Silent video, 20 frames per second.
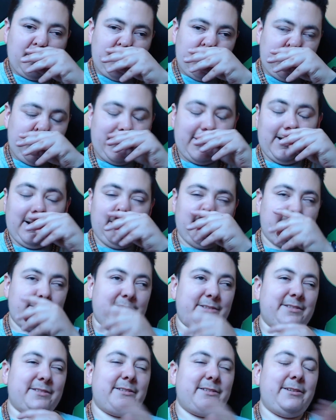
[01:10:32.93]
yeah,
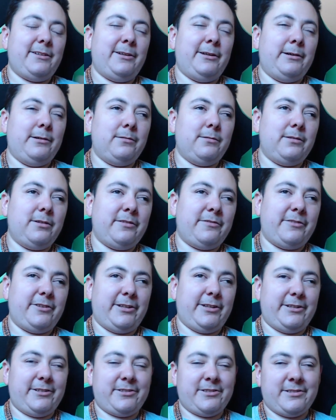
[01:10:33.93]
just, if
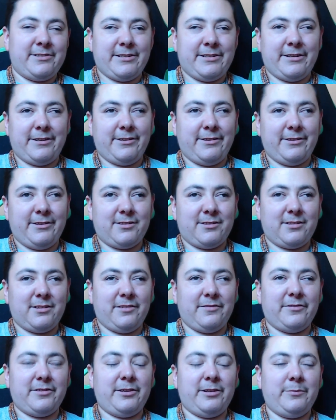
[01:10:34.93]
you're interested in the
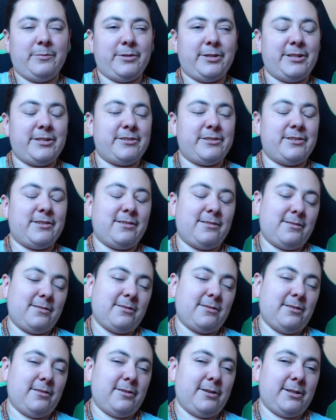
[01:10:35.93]
stuff that I'm teaching,
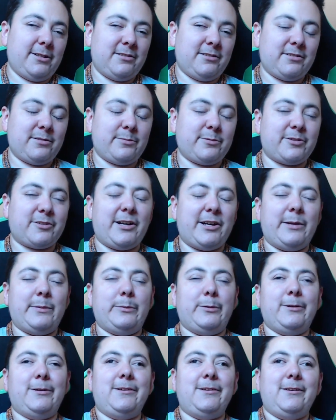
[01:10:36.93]
go ahead and subscribe.
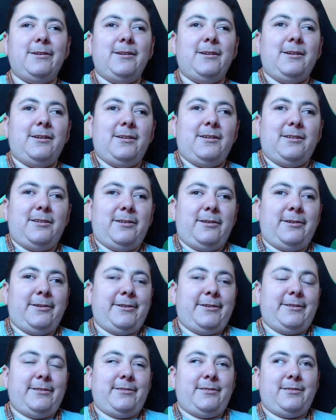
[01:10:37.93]

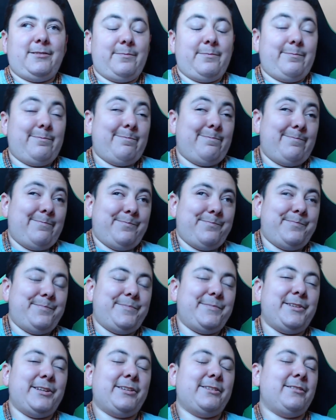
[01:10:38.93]

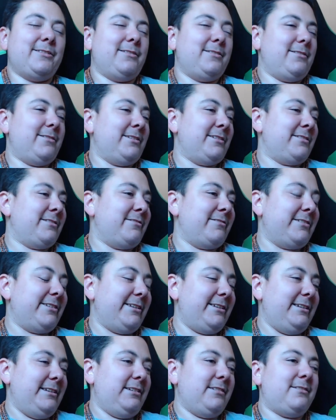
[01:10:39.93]
Doesn't
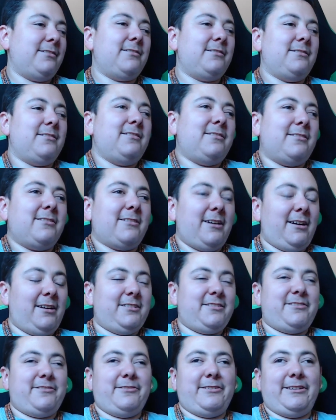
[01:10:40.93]
really
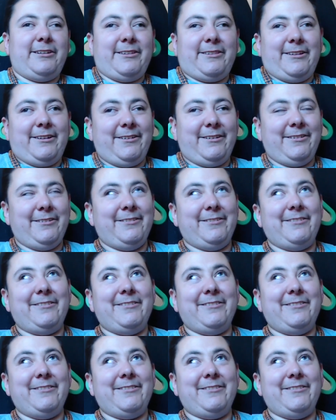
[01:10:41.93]
cost you anything.